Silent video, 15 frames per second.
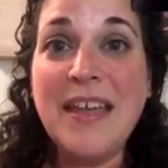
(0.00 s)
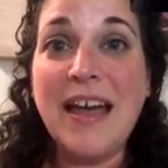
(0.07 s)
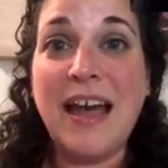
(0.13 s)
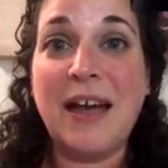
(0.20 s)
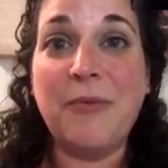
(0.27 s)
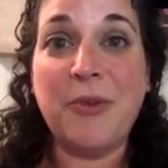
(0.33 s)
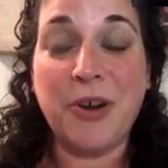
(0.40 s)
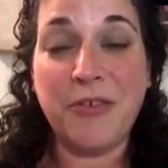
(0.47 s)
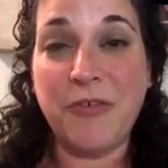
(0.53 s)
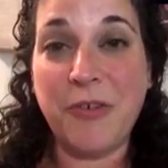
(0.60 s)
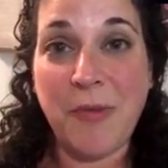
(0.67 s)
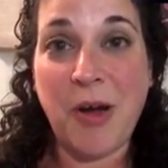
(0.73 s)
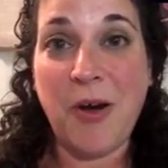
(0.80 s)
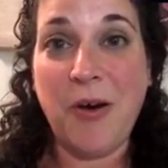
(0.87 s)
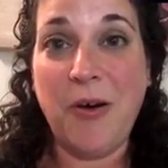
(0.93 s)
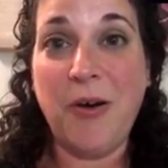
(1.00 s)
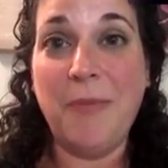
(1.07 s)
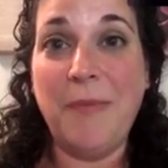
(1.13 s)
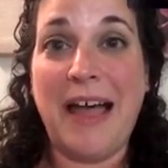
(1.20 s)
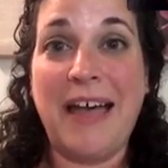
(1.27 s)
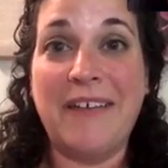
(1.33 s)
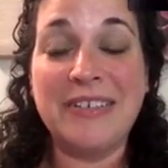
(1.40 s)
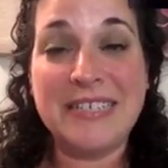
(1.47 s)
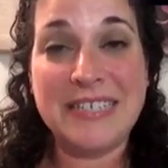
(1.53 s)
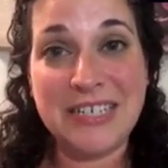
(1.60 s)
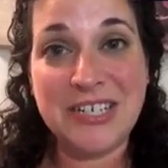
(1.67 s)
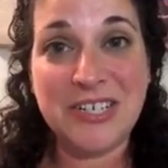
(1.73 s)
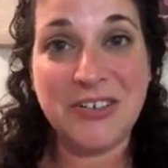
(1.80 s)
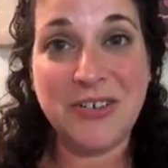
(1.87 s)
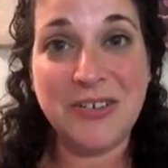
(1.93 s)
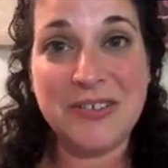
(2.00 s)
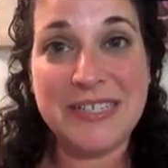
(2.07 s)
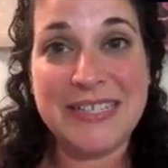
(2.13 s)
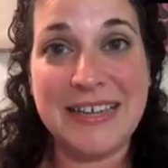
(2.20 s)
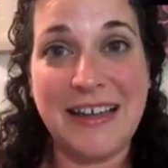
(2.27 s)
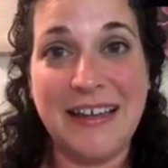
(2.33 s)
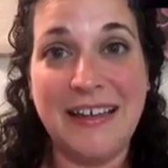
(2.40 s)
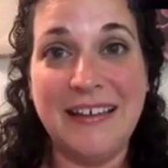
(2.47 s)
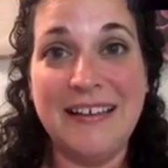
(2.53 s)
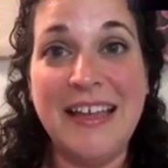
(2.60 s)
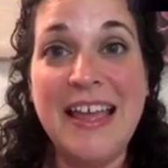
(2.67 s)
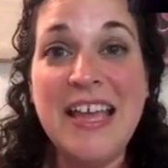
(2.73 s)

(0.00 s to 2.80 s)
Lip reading: I work from home. I have a 6-year-old son.